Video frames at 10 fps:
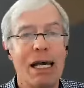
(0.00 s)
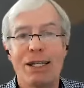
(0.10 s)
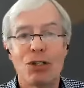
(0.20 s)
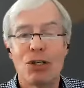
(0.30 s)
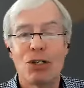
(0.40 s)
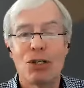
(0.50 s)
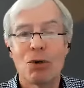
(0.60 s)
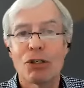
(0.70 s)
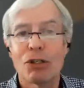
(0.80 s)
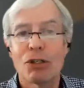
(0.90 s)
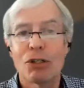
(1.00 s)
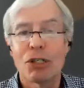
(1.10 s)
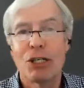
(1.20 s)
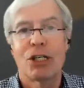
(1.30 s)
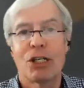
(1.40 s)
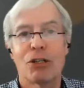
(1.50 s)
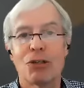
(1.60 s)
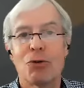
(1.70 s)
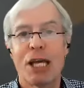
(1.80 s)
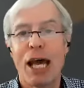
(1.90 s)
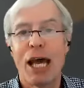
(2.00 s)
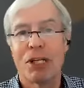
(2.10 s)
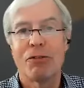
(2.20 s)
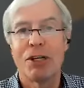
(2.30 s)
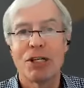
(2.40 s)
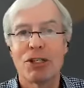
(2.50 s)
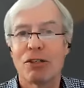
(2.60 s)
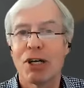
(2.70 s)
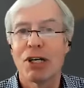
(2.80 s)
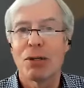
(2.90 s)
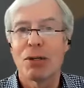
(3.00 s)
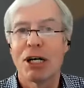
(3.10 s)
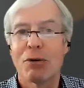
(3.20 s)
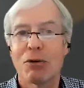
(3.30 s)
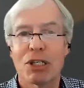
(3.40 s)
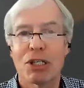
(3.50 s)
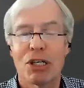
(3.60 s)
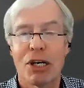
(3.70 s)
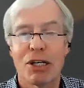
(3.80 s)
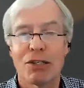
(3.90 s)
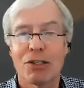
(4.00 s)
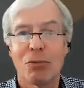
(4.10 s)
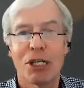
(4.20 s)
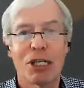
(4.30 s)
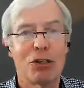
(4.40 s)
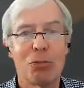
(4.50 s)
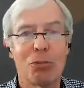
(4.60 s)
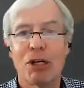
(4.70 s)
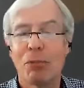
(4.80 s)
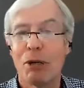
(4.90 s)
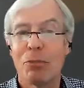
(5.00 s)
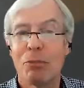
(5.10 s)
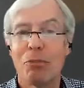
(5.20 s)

And there's no clear definition, there's no GAAP definition of customer acquisition costs. So Mike, your point about